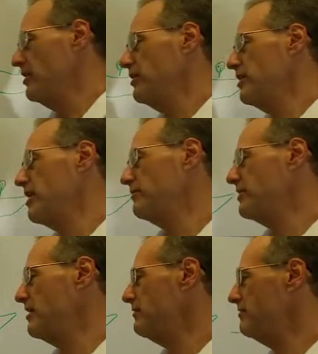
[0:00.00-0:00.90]
you have to
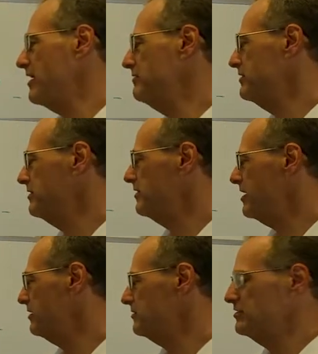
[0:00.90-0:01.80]
have a
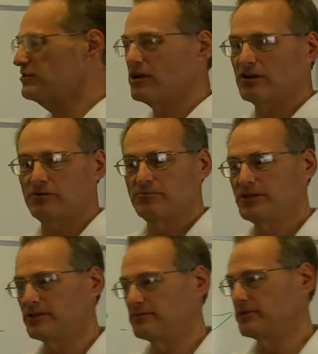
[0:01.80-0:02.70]
$500,000
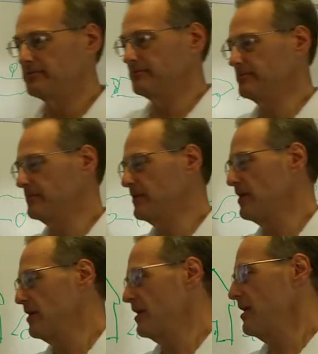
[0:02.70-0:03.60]
minimum.
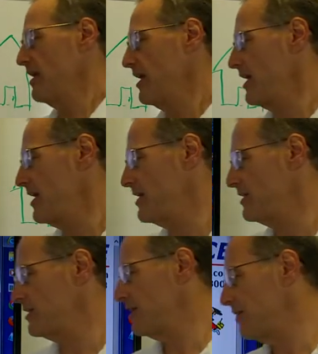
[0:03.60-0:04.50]

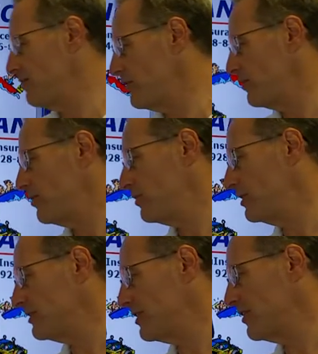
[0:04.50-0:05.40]
And if you
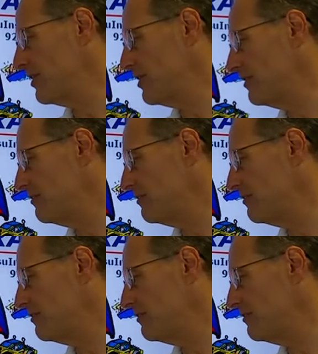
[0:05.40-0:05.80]
looked at our other